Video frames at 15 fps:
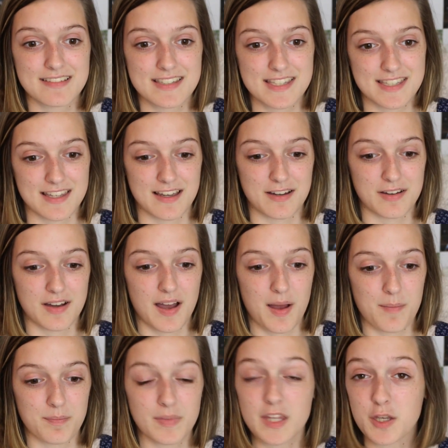So,
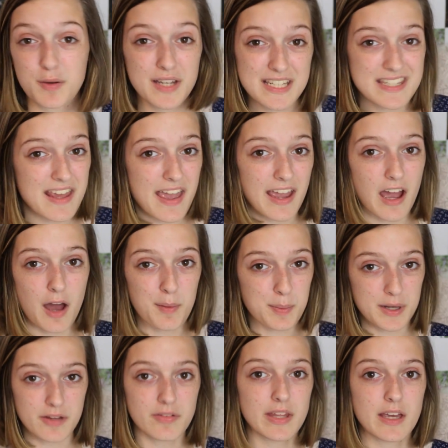um, you can take, I'm
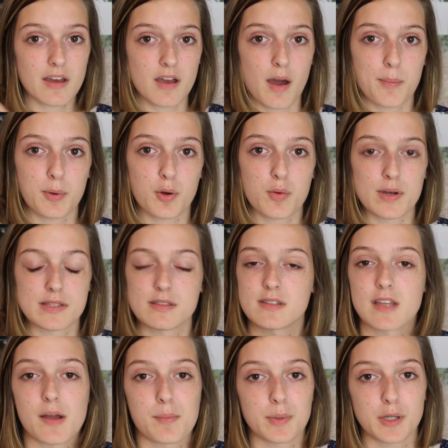going to link a couple
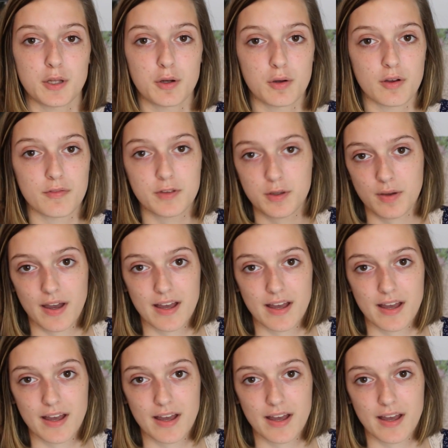quizzes down below if you